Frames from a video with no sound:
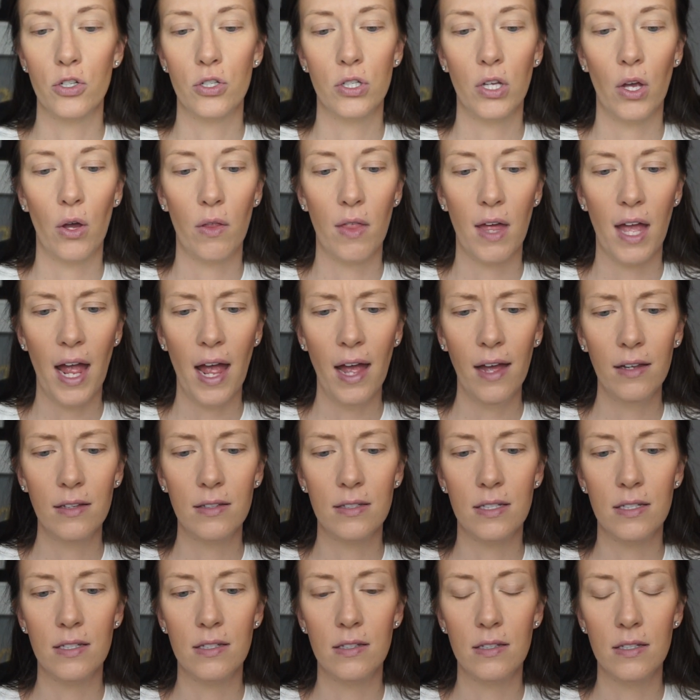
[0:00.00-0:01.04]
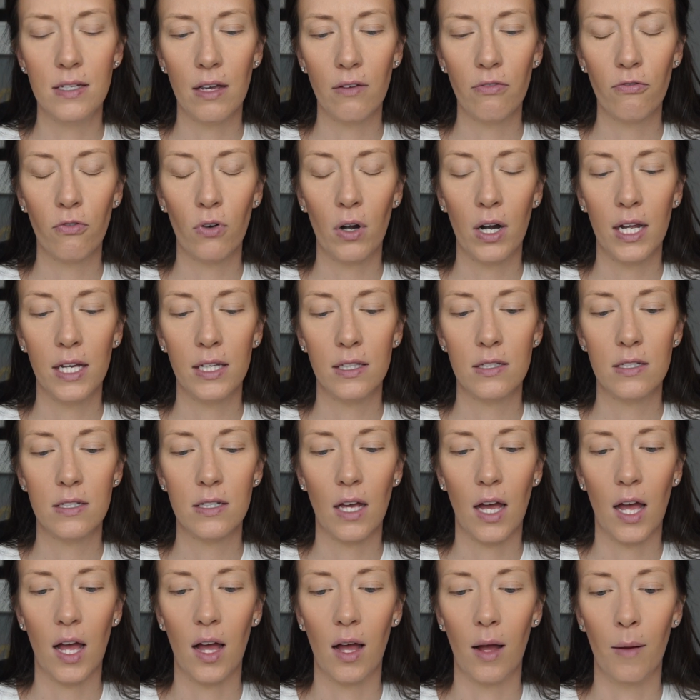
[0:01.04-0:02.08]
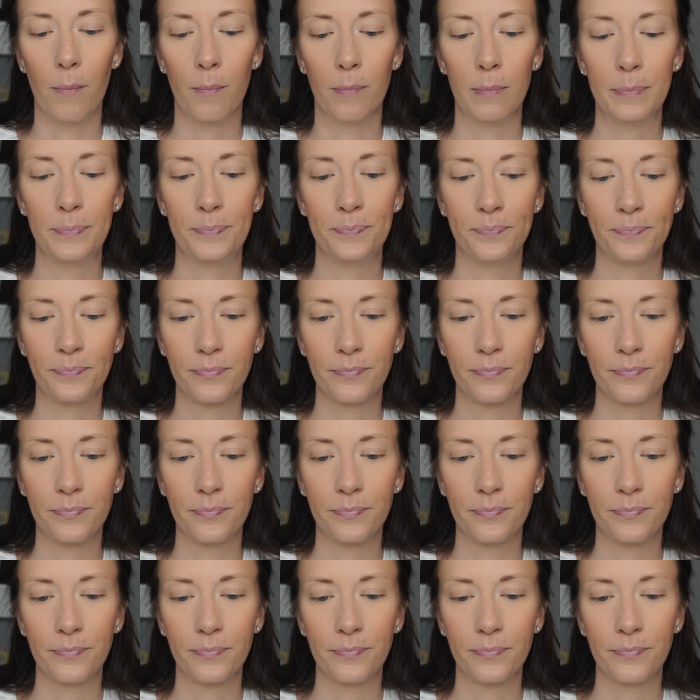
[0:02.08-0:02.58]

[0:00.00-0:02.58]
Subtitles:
So they had different, I'll